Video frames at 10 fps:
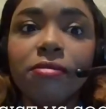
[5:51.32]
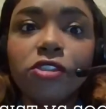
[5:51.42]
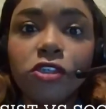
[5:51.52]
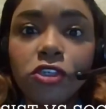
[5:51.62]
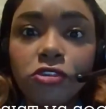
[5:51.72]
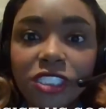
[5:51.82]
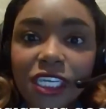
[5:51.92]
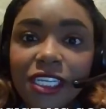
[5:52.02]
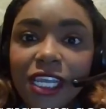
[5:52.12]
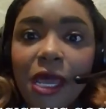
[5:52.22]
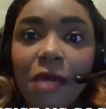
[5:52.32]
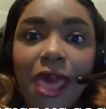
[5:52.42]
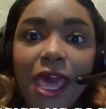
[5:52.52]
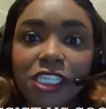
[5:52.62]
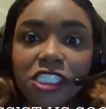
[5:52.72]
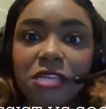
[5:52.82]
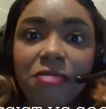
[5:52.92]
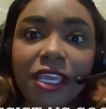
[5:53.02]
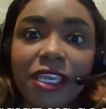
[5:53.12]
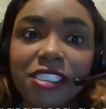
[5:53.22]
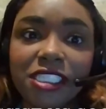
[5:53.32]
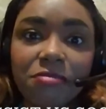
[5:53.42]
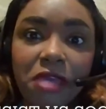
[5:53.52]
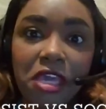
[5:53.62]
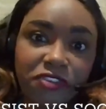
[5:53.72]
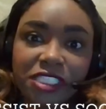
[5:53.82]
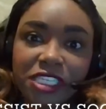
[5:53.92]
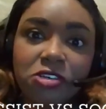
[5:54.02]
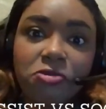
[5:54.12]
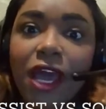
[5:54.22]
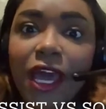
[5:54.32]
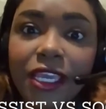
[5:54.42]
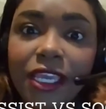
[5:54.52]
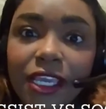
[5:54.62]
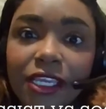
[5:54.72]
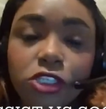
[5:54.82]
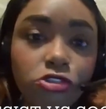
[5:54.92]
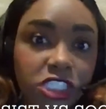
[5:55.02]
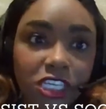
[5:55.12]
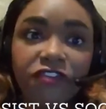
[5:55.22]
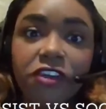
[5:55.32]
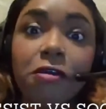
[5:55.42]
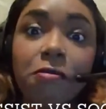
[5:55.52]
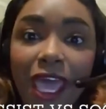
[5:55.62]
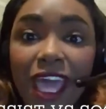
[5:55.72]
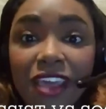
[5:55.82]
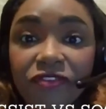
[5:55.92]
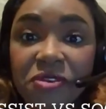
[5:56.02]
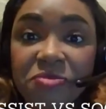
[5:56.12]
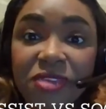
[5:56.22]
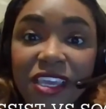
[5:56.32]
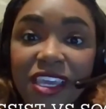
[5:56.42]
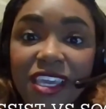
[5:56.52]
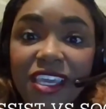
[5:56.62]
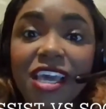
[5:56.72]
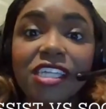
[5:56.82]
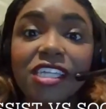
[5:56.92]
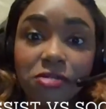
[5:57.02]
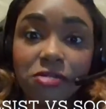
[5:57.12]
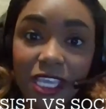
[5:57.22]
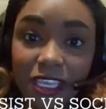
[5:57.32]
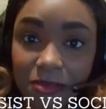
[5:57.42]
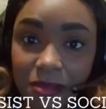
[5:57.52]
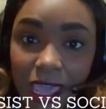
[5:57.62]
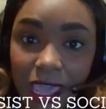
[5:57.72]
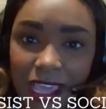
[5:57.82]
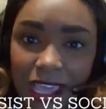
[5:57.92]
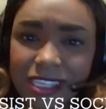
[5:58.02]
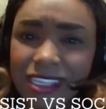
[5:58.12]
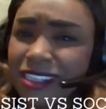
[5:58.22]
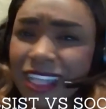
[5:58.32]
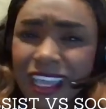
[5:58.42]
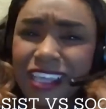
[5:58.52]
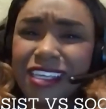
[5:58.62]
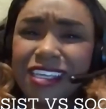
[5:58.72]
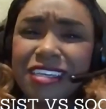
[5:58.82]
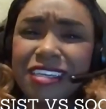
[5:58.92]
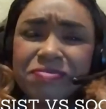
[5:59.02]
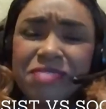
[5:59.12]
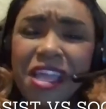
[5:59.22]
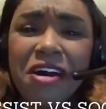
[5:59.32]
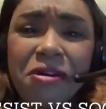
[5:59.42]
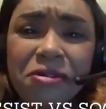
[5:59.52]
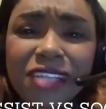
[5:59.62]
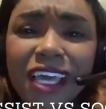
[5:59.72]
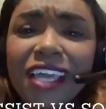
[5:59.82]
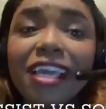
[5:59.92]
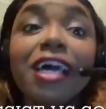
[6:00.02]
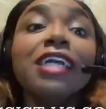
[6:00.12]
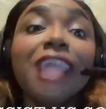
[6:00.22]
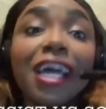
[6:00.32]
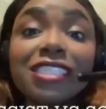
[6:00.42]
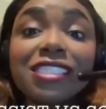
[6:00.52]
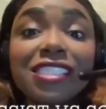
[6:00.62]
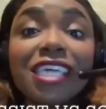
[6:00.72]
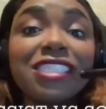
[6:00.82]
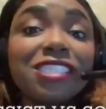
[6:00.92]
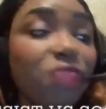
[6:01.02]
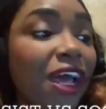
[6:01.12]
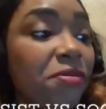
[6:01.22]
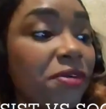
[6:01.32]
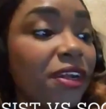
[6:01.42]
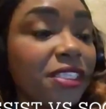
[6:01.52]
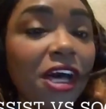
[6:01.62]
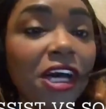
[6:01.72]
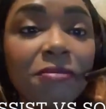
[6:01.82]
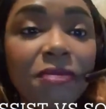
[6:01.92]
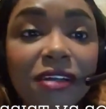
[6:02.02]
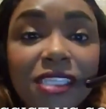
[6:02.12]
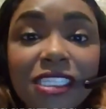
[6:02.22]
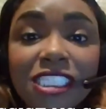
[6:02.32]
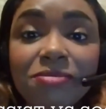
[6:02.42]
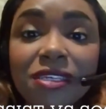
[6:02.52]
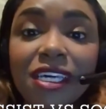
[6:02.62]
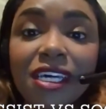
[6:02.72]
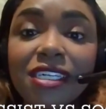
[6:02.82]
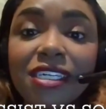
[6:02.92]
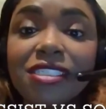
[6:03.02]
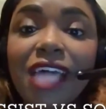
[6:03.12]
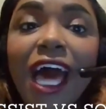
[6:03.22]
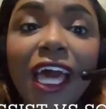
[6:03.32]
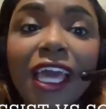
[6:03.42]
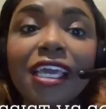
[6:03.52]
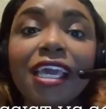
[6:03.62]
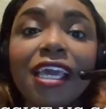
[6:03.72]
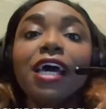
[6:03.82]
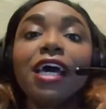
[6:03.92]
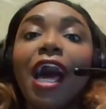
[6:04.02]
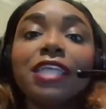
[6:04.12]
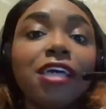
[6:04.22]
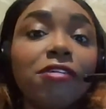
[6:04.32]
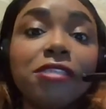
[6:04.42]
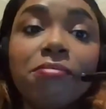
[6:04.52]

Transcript: do you see that I'm actually making some efforts and crying? You should feel bad for me, so take me back. Like, no, like that's this is why I want to talk about this is because I I talk to